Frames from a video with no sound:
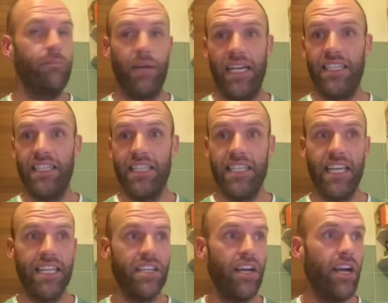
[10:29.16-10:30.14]
back to the
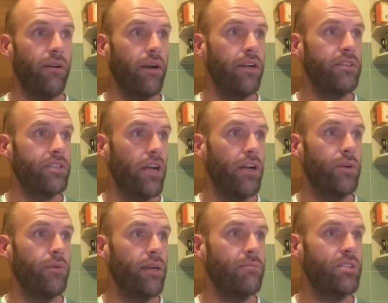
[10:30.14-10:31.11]
CSIRO's
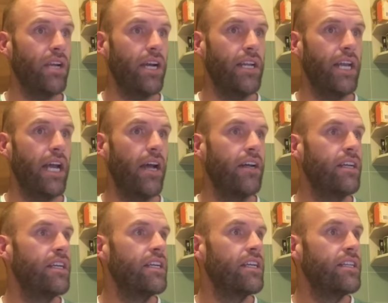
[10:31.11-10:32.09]
own website now.
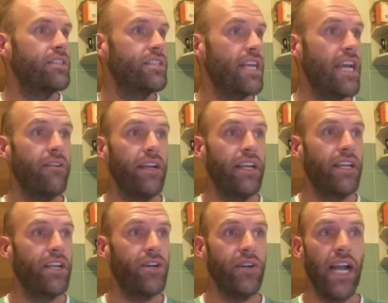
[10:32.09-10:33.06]
Dairy,
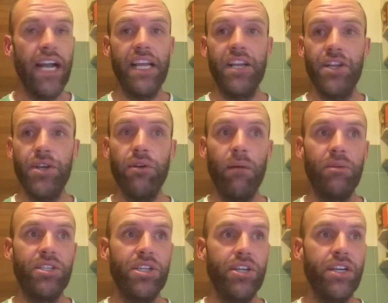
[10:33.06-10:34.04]
creating new
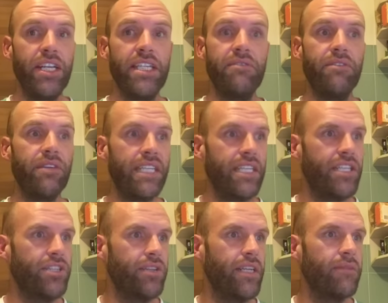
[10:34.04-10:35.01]
opportunities for
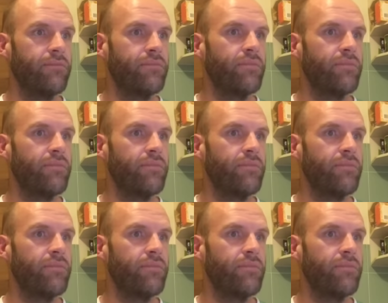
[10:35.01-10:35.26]
industry.